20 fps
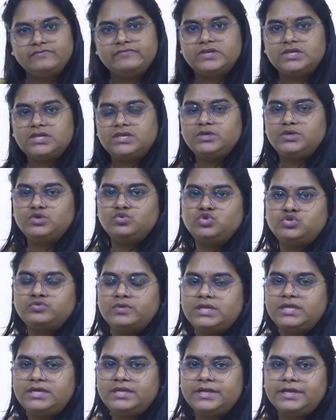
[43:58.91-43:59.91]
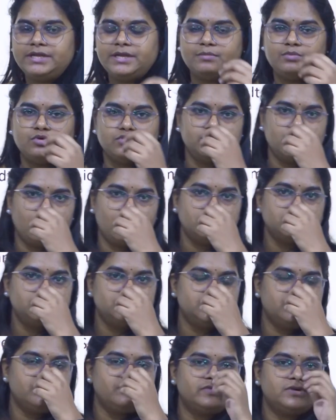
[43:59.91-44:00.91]
We usually read about the
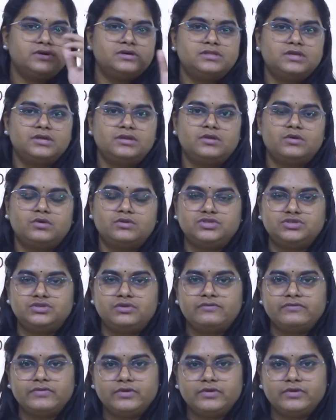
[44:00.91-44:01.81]
origin of Earth and origin of